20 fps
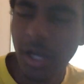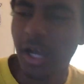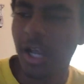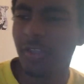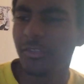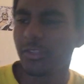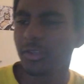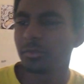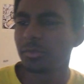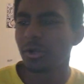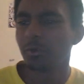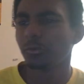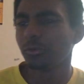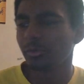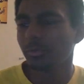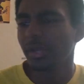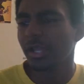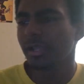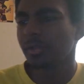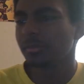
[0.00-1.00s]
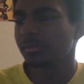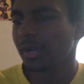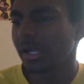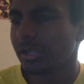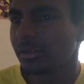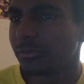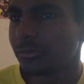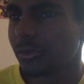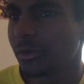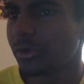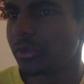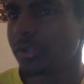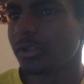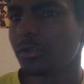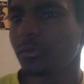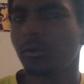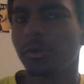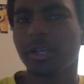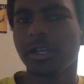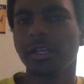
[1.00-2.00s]
I think my roommate might have thrown it
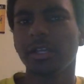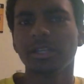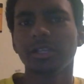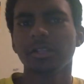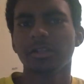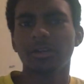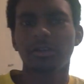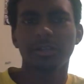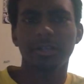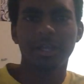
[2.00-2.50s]
away on